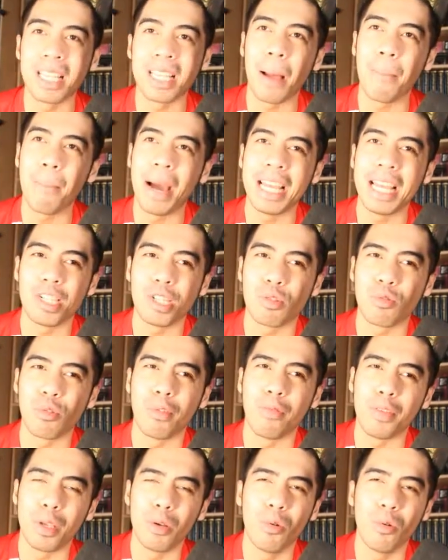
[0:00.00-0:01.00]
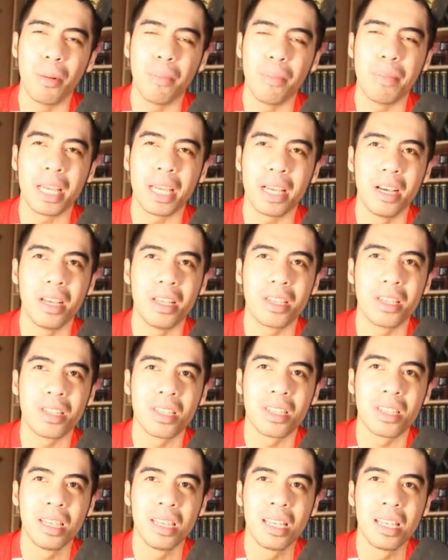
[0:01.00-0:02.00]
I might just review him
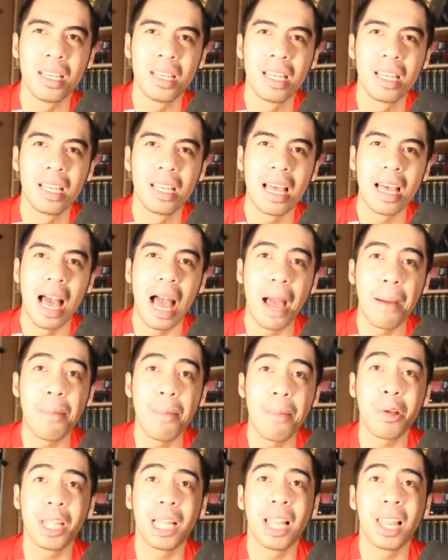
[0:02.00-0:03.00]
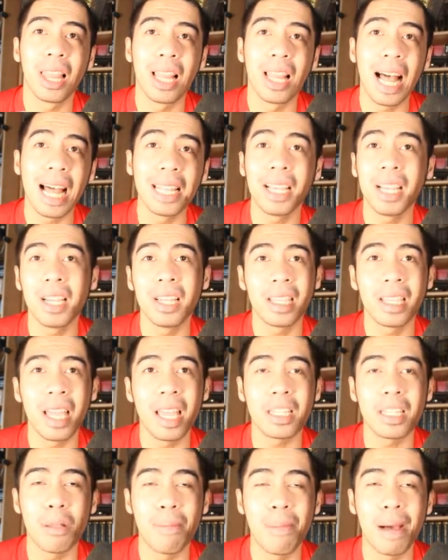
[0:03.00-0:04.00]
because I'm hearing a lot of good
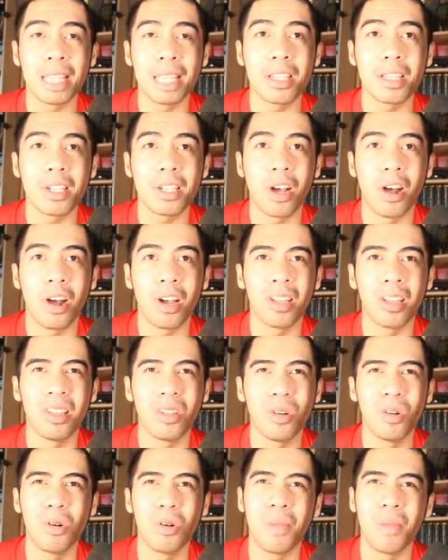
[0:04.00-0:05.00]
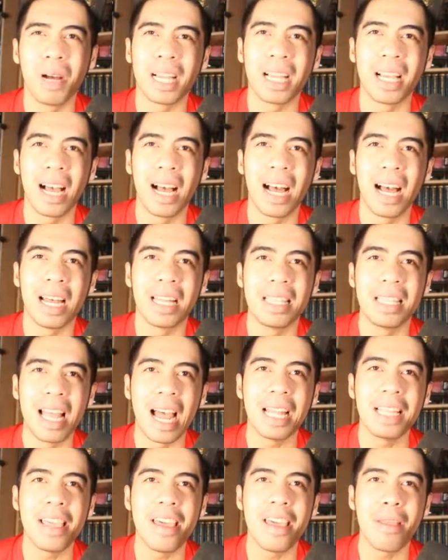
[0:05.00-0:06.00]
things about this card. Oh my God.
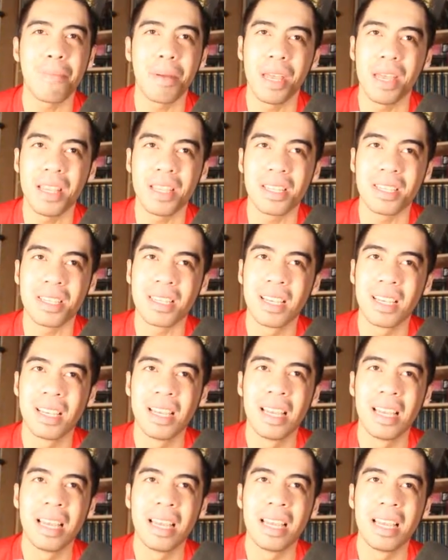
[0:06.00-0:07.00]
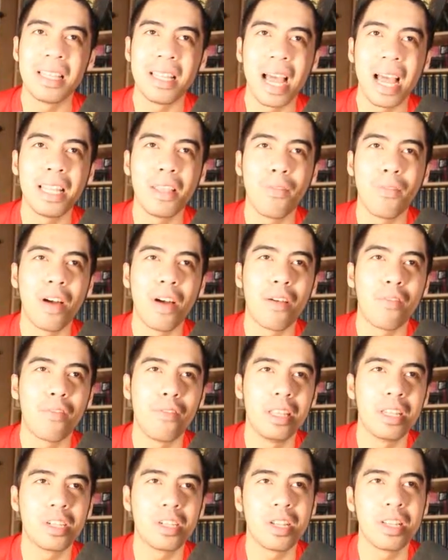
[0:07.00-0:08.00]
98 pace, 95
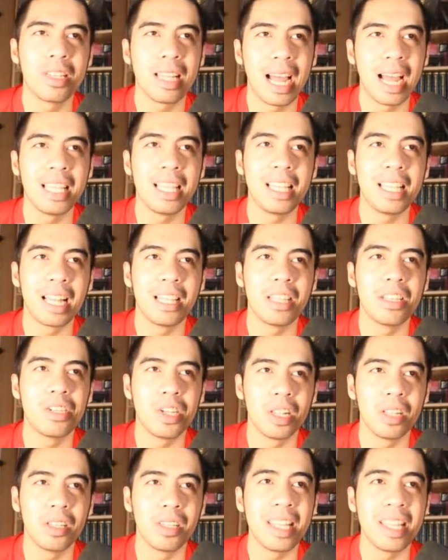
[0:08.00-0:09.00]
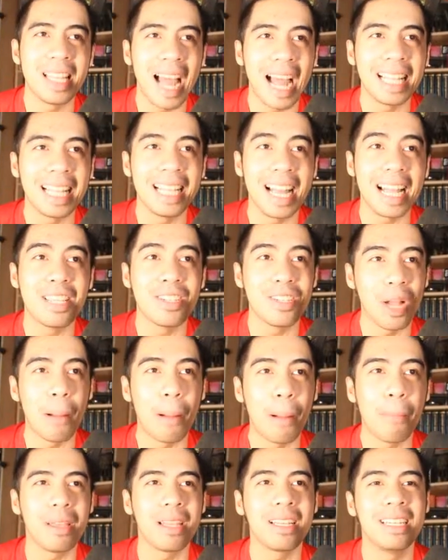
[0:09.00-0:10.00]
finishing, 99 agility, 99
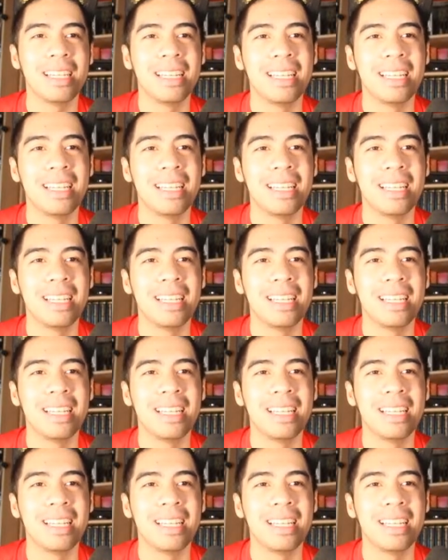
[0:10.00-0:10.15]
jumping.